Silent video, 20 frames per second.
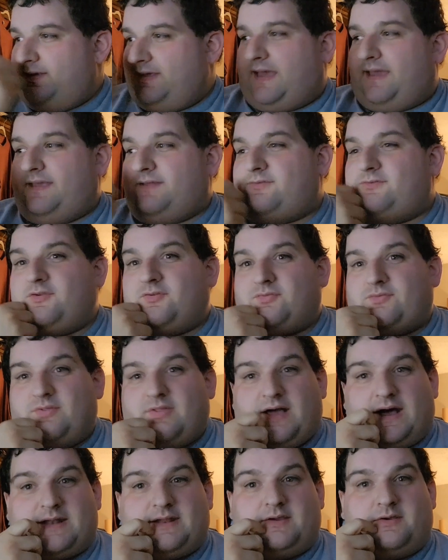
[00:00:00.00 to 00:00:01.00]
yeah, it's just
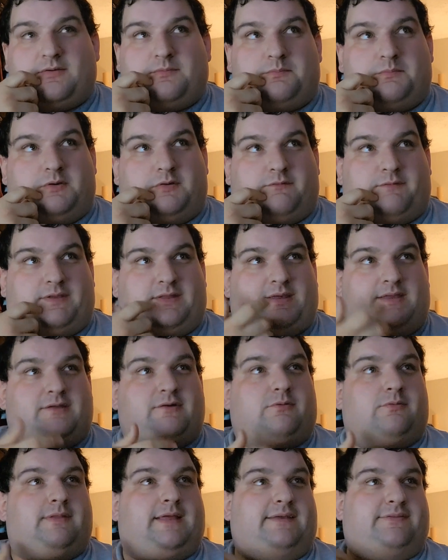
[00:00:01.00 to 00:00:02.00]
not a good movie. You
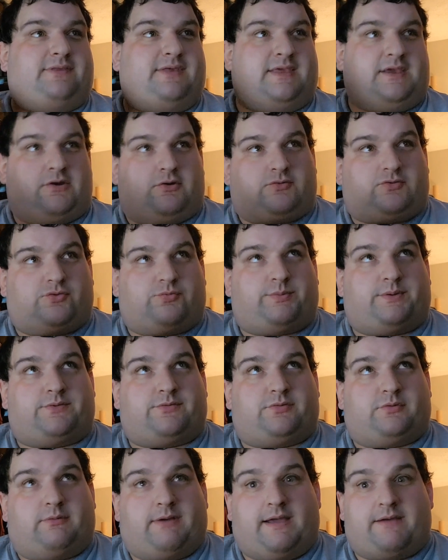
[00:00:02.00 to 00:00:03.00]
don't like the characters
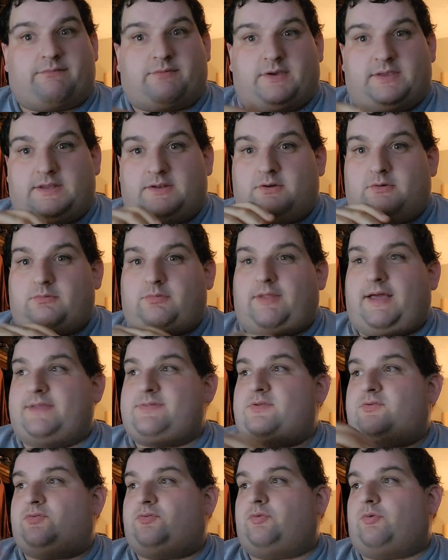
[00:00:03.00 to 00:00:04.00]
whatsoever. You don't
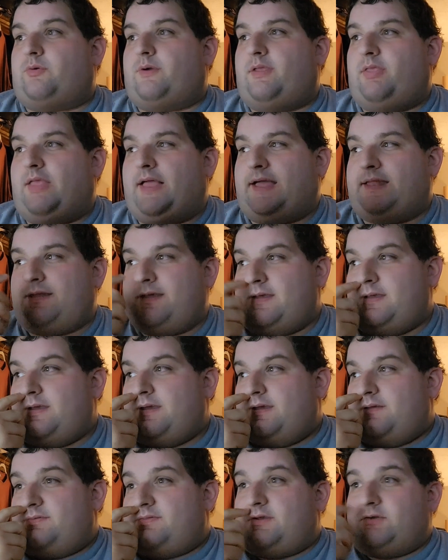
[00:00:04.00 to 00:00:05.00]
like the storyline.
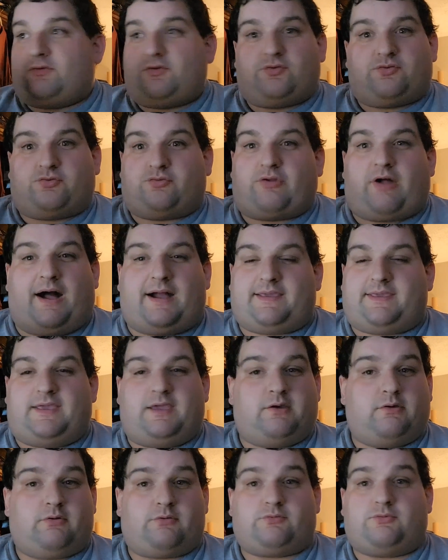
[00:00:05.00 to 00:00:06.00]
They're just stock
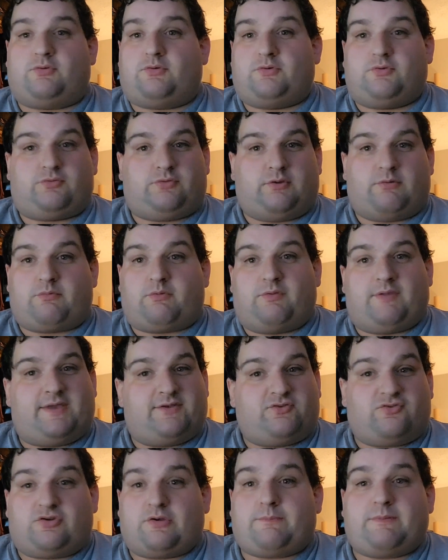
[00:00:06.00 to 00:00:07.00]
characters. Their
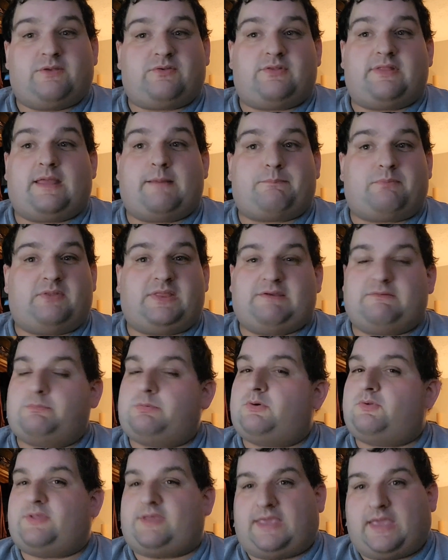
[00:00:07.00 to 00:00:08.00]
relationship isn't that
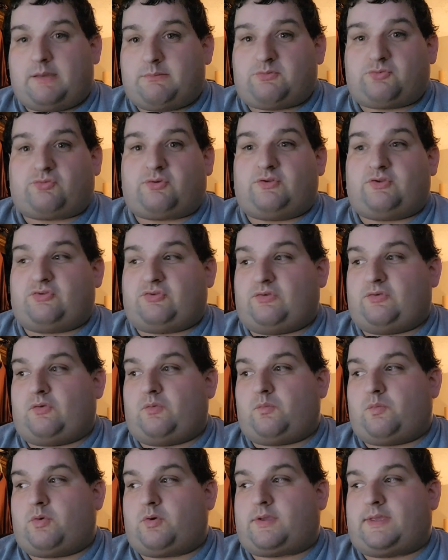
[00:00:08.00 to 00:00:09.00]
believable. The chemistry just
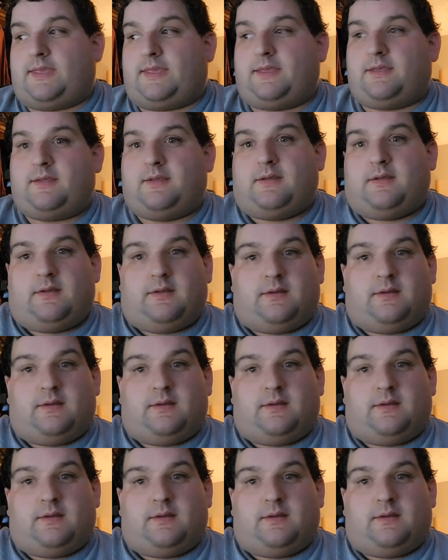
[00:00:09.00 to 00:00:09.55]
isn't working.